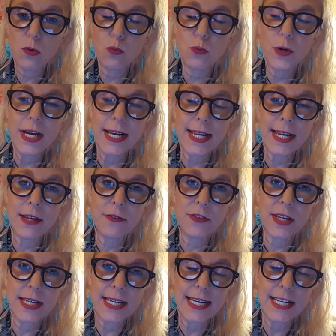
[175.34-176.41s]
reading
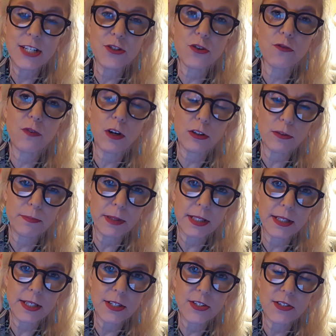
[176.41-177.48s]
the needs or
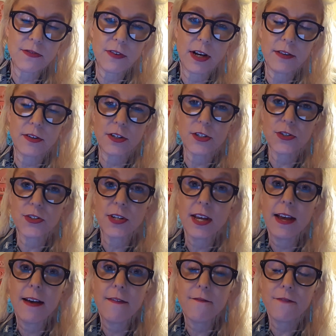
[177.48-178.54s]
vulnerabilities of others,
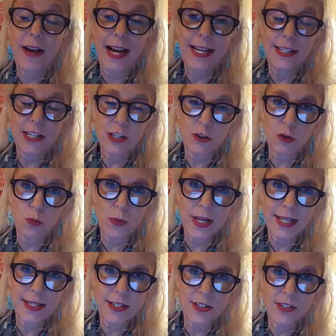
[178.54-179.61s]
finding the
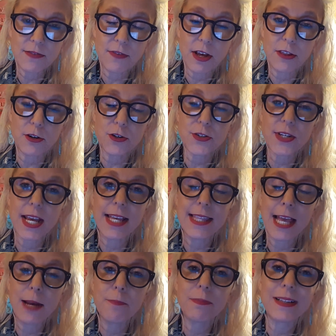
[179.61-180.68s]
weakness of others, and
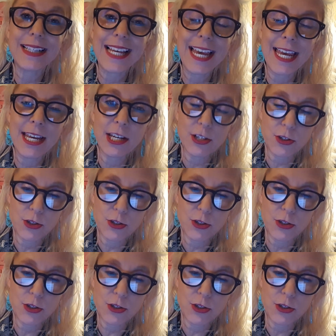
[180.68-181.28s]
then playing